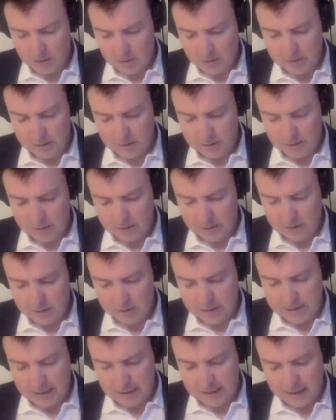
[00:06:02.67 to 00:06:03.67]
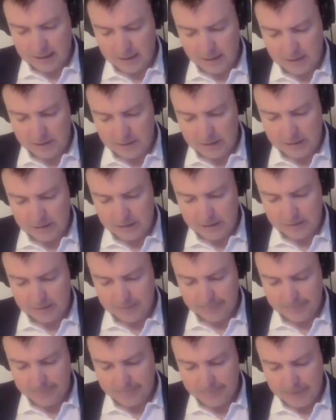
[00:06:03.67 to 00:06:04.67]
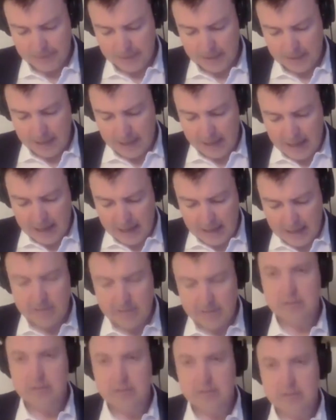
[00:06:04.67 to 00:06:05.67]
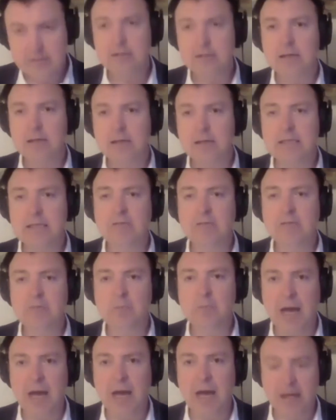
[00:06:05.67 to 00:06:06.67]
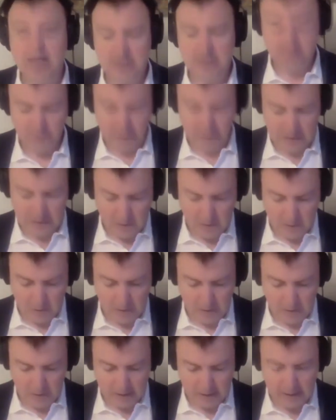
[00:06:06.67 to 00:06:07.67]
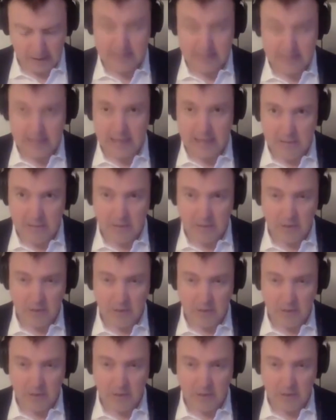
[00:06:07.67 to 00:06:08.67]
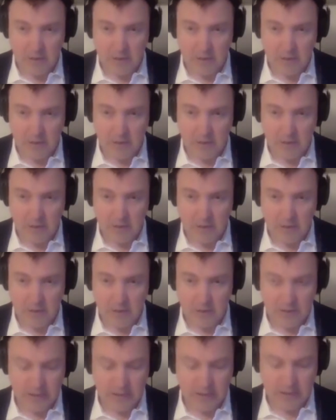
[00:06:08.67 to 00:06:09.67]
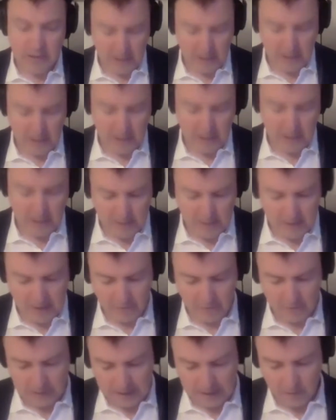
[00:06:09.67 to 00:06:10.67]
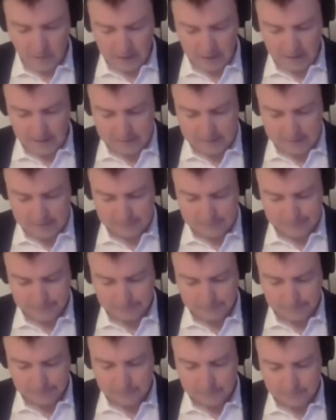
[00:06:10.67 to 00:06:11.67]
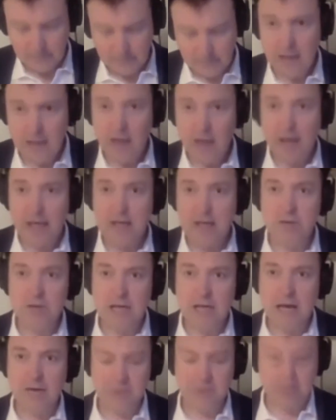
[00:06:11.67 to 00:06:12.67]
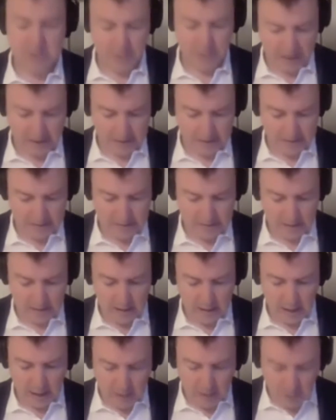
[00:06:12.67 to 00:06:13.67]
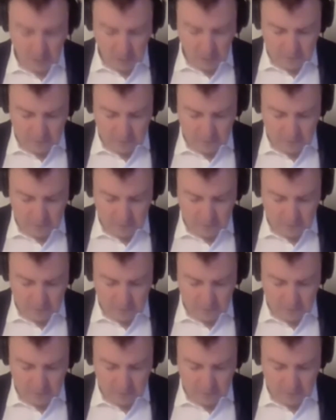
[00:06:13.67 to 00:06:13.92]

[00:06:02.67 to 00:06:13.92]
tackling climate change. And it's even bad for the economy, as even the IMF now recognizes. I used to have to spend a lot of